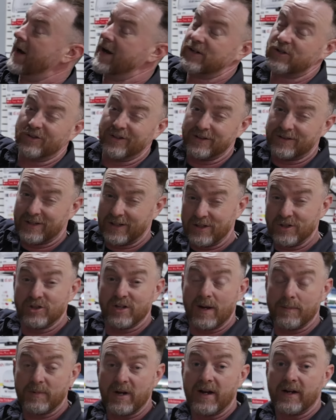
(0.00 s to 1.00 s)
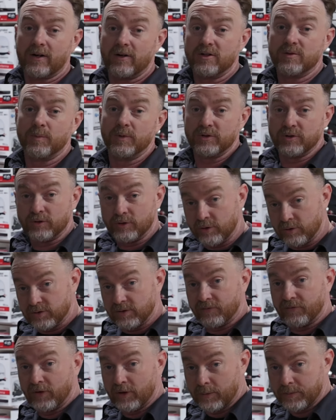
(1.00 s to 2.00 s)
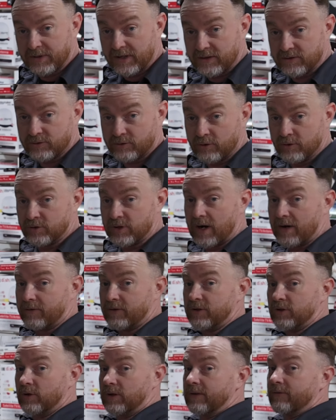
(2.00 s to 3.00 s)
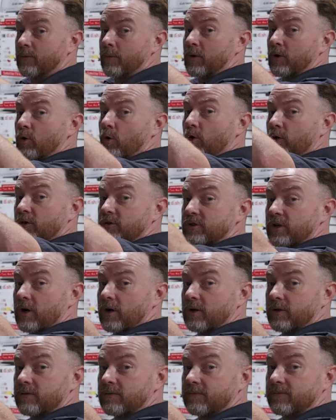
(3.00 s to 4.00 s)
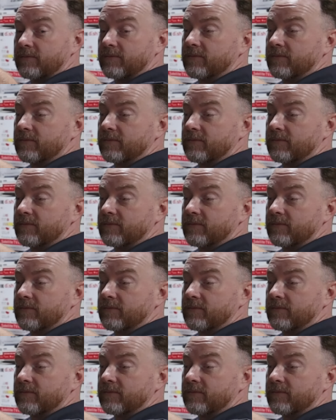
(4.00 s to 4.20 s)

actually T-shaped anchors, but you'll use a Phillips head screwdriver. You'll give them a quarter turn.